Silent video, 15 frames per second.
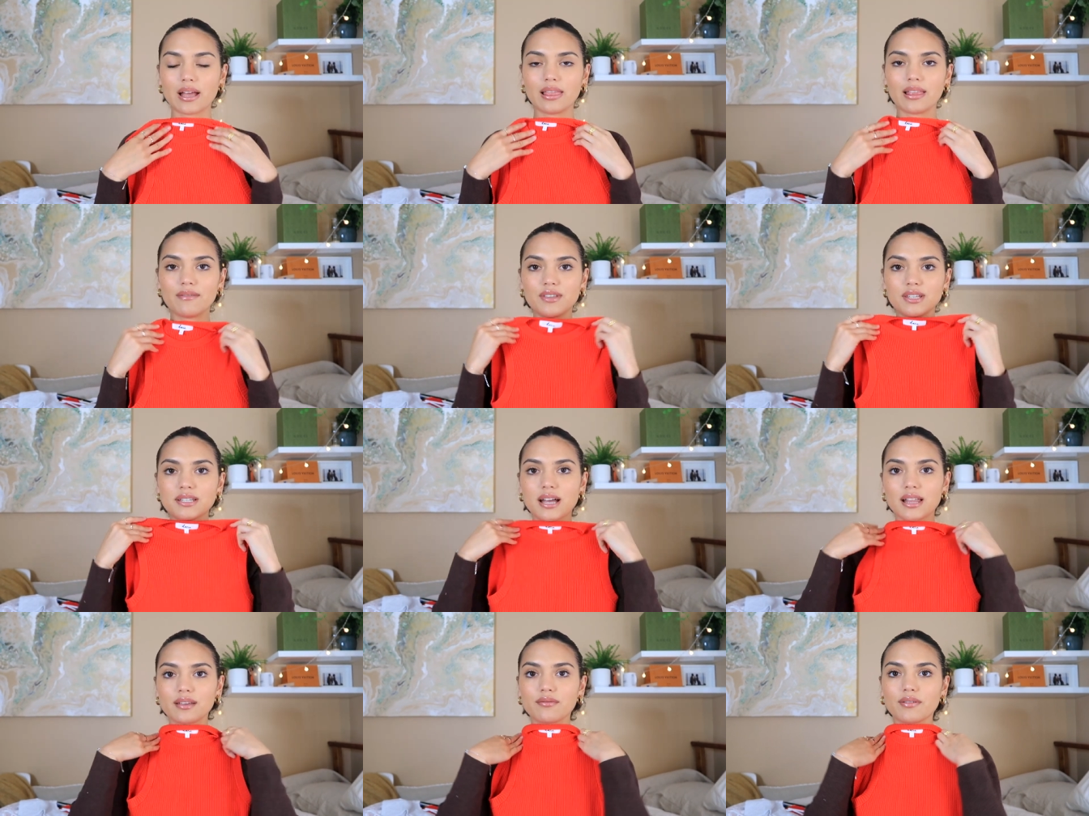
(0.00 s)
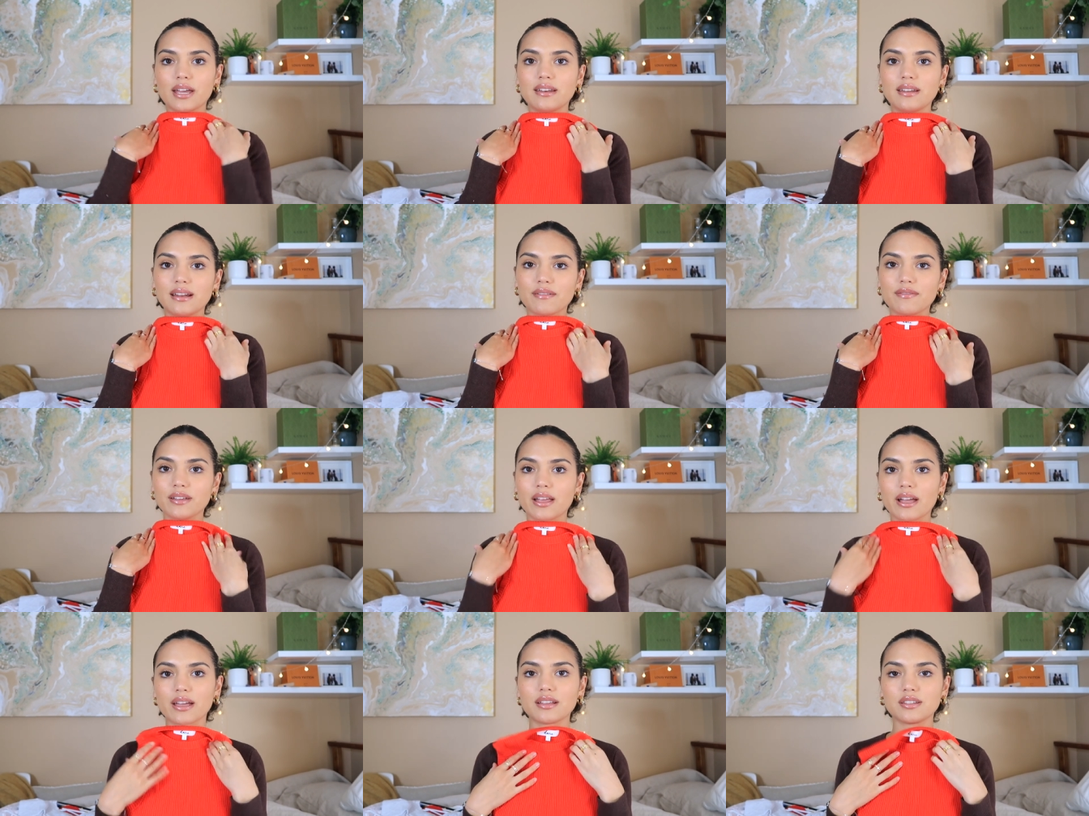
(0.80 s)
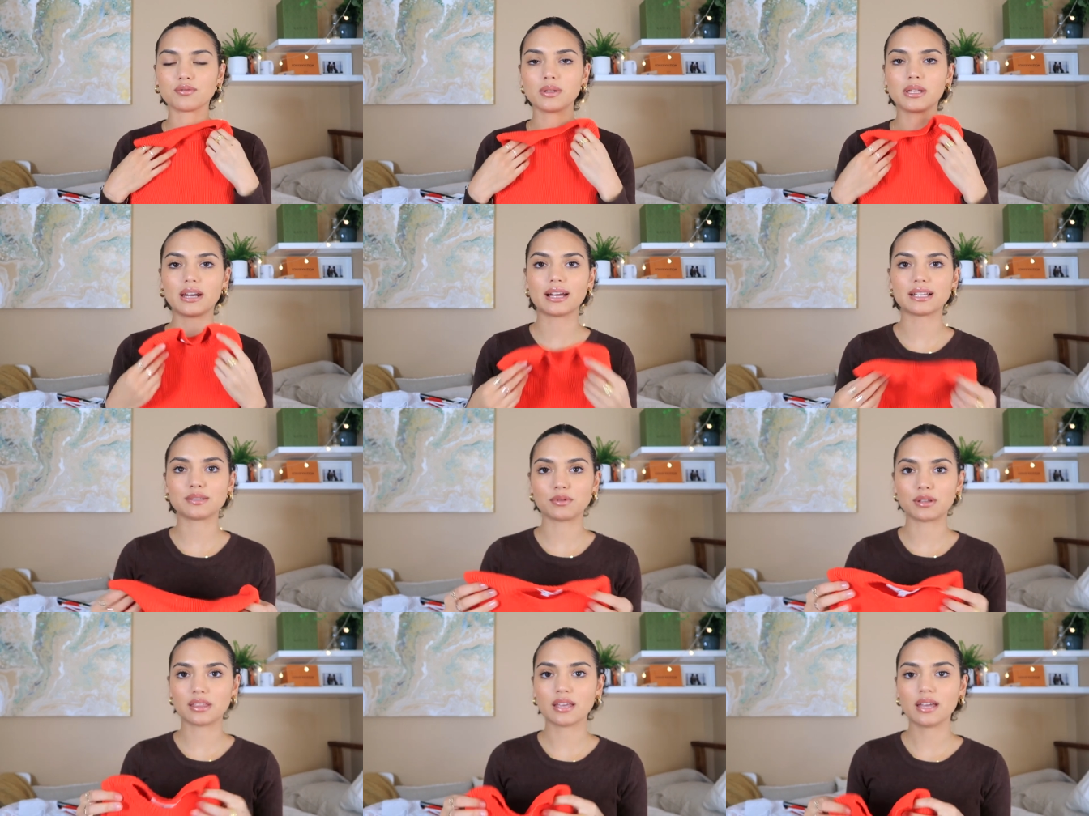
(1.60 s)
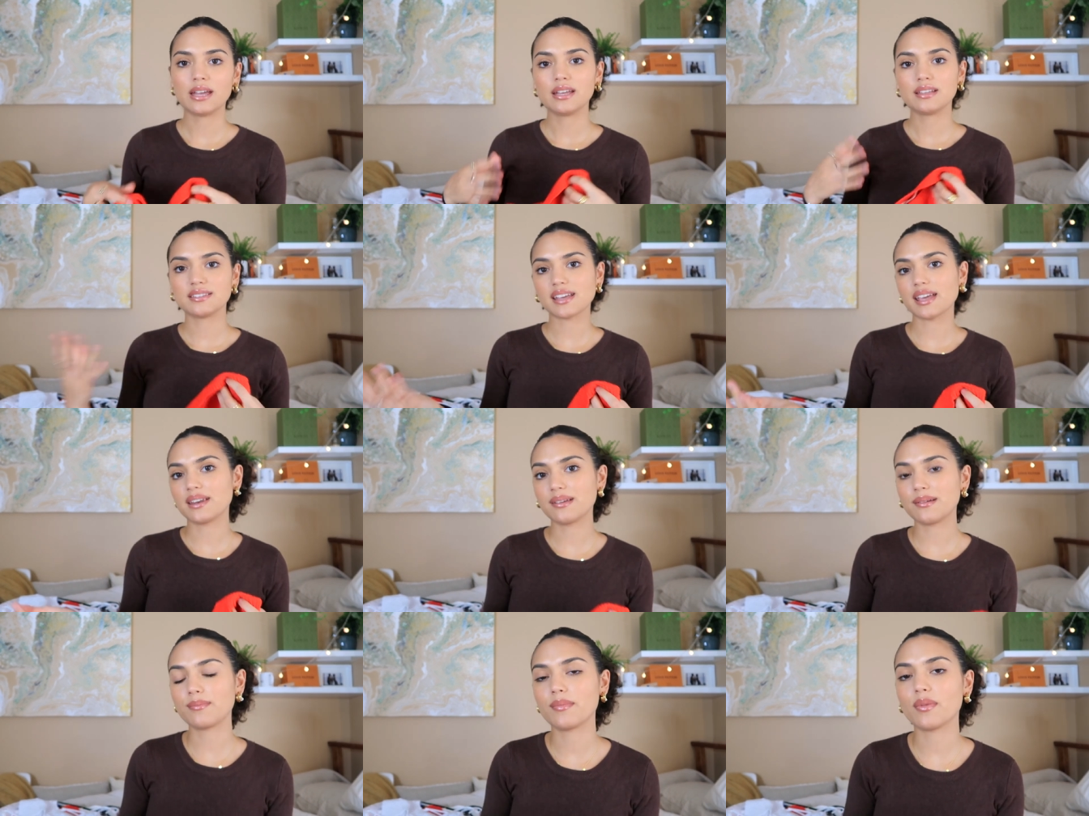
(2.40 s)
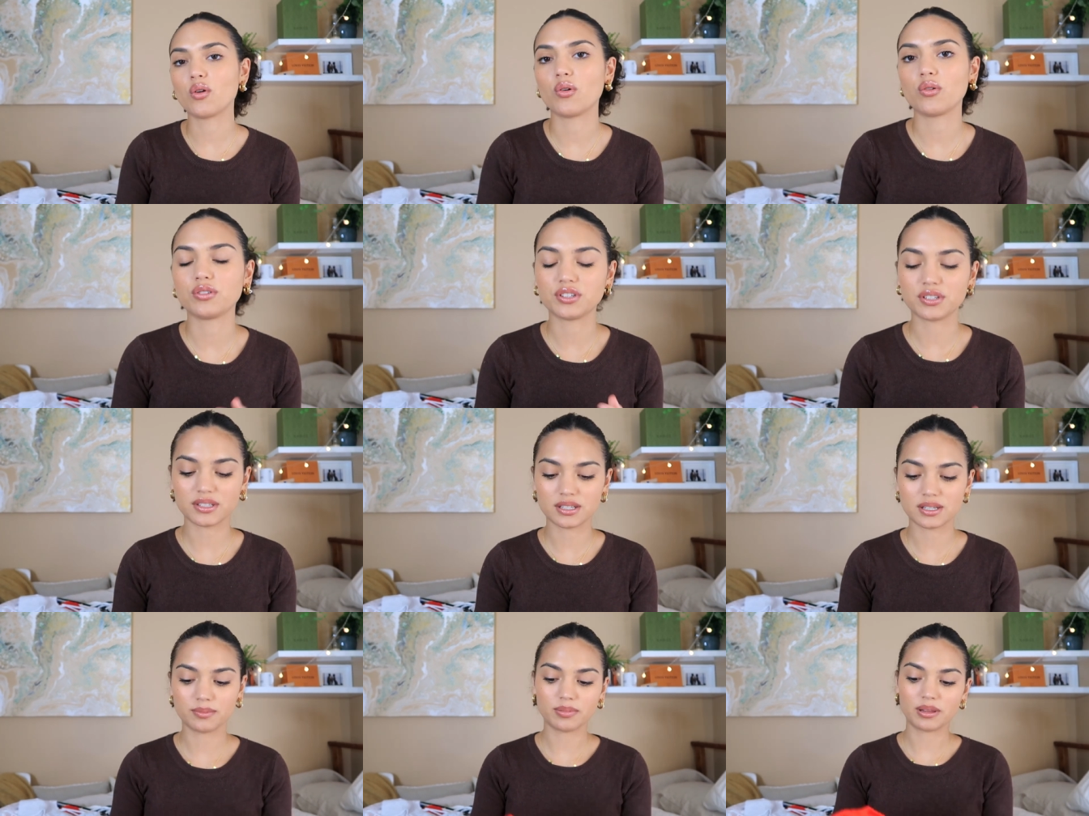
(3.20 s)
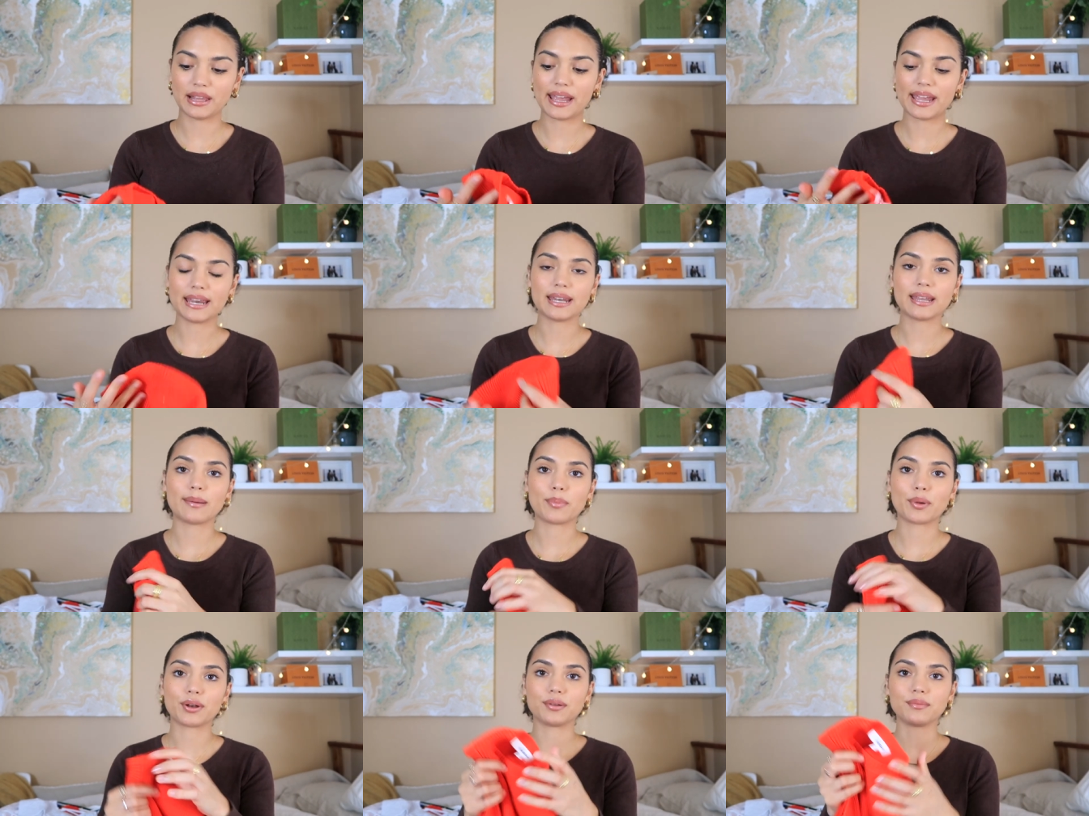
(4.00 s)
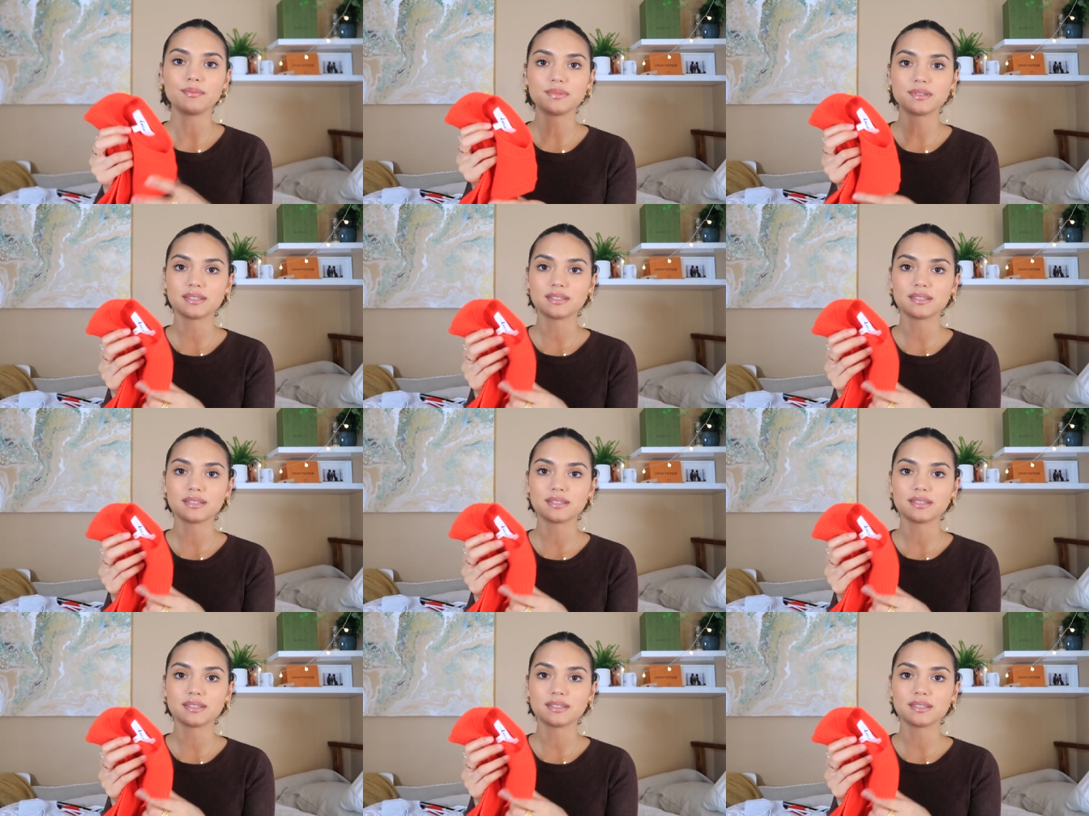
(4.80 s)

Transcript: I love this color red and I feel like it's really nice with denim or just plain bottoms.